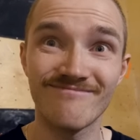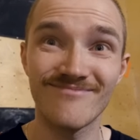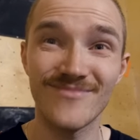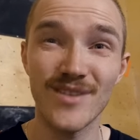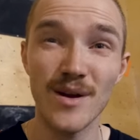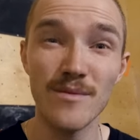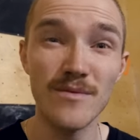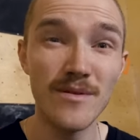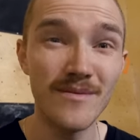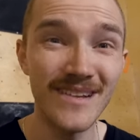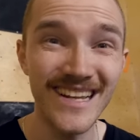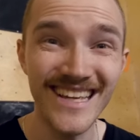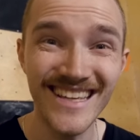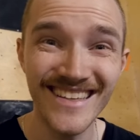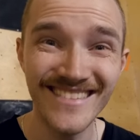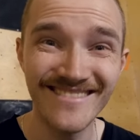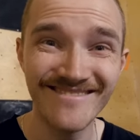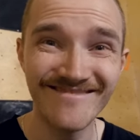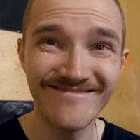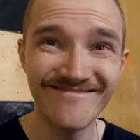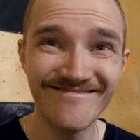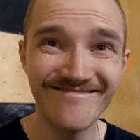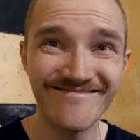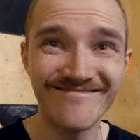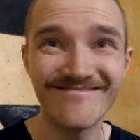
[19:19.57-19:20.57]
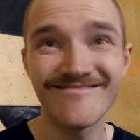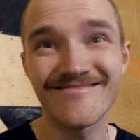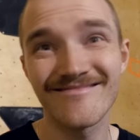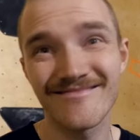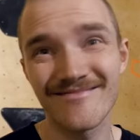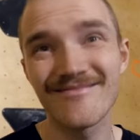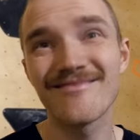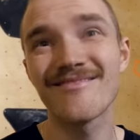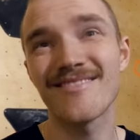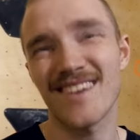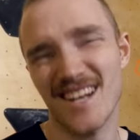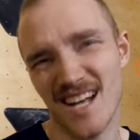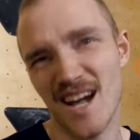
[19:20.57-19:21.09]
Probably. Yeah. All right,
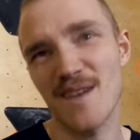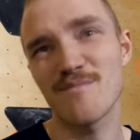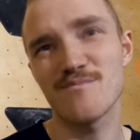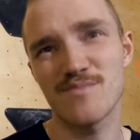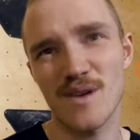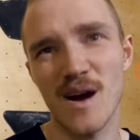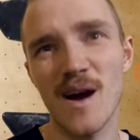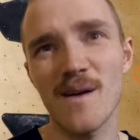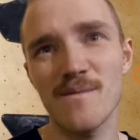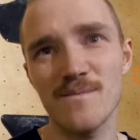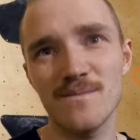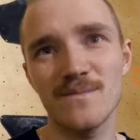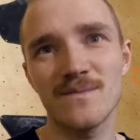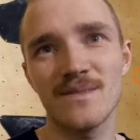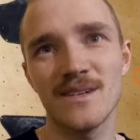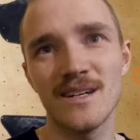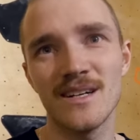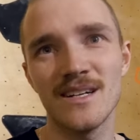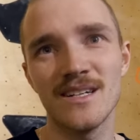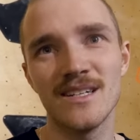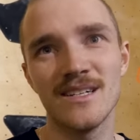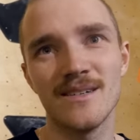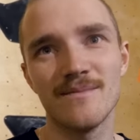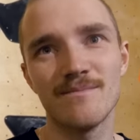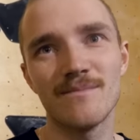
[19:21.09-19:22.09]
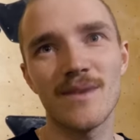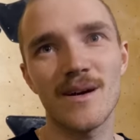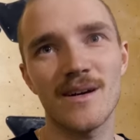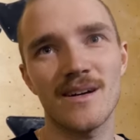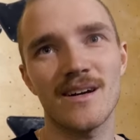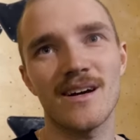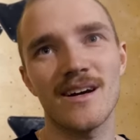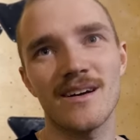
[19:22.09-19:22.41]
I'm predicting. I'm I'm, my,